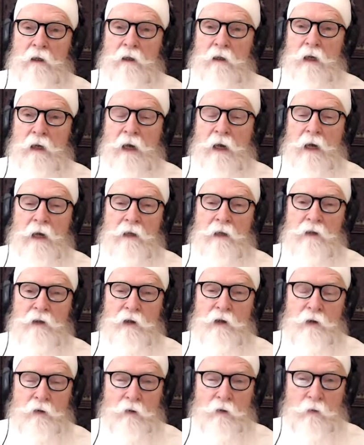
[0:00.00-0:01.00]
And
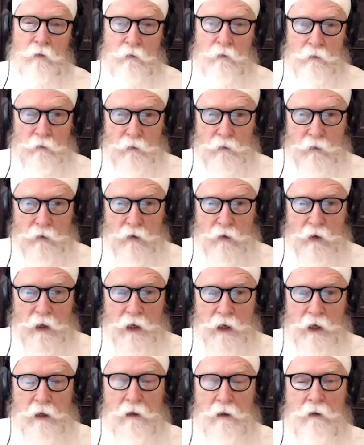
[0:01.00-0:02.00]
so
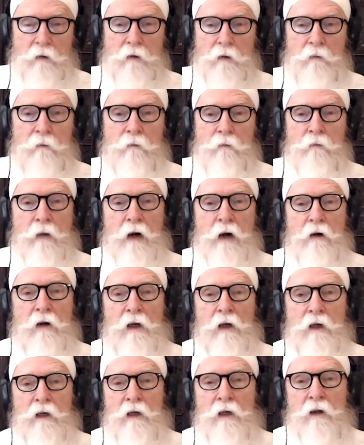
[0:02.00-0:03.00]
they married
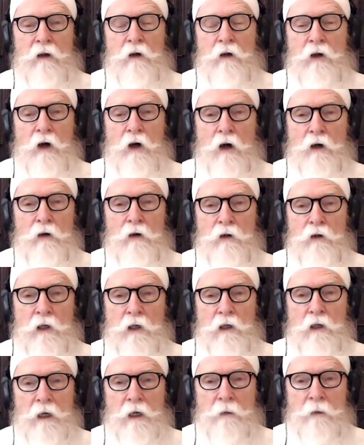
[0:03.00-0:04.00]
their daughter to
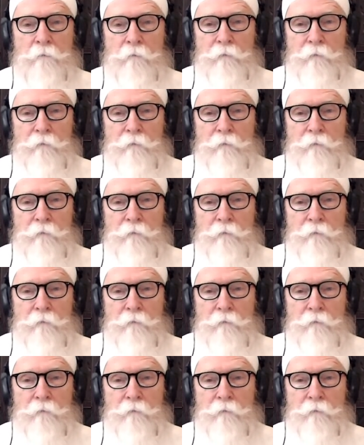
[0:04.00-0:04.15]
him.